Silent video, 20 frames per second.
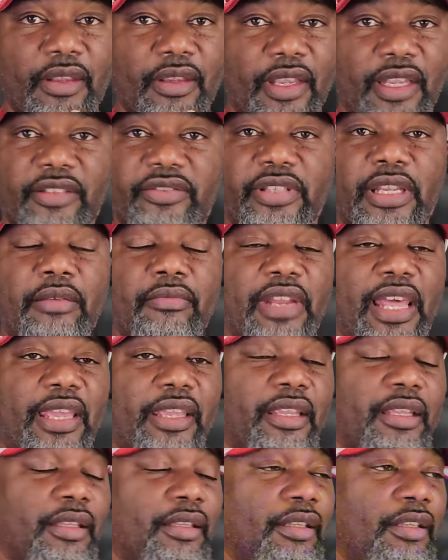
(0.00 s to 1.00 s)
It seemed
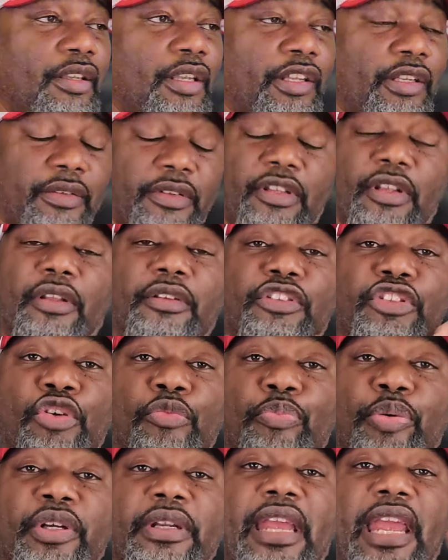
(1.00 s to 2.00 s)
like you
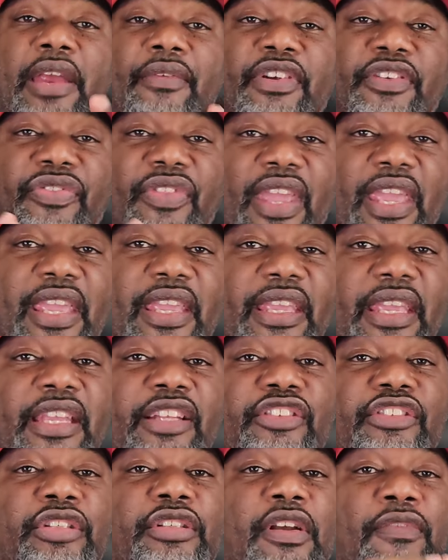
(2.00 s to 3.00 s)
put everything
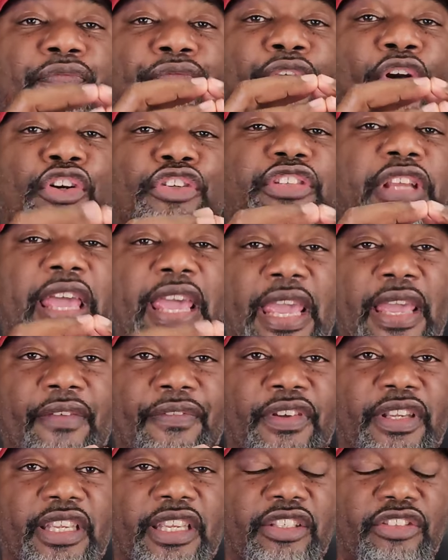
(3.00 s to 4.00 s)
into the first
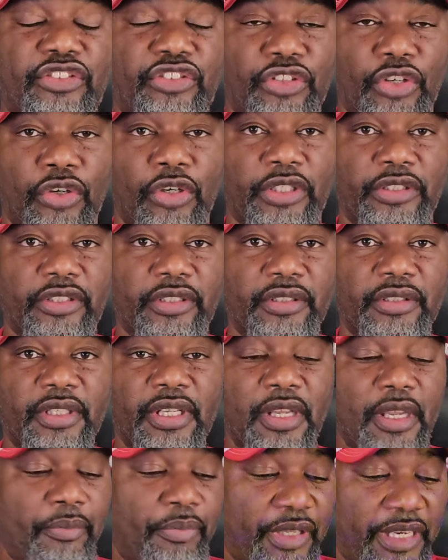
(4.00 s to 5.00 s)
half against Georgia.
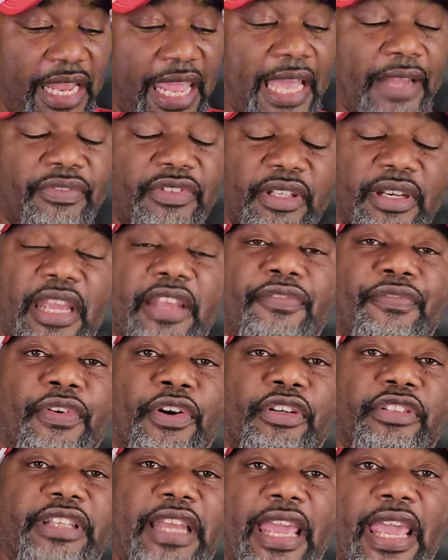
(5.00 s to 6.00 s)
But after that
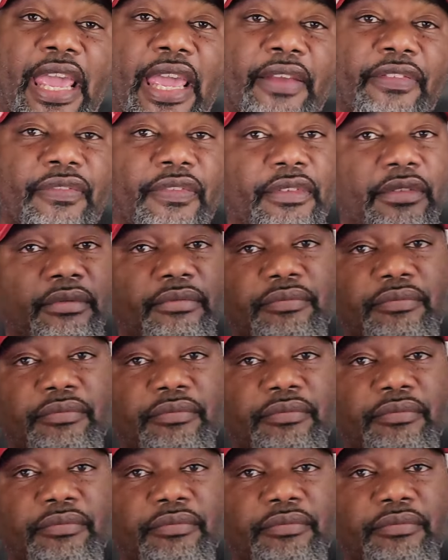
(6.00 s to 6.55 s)
first half,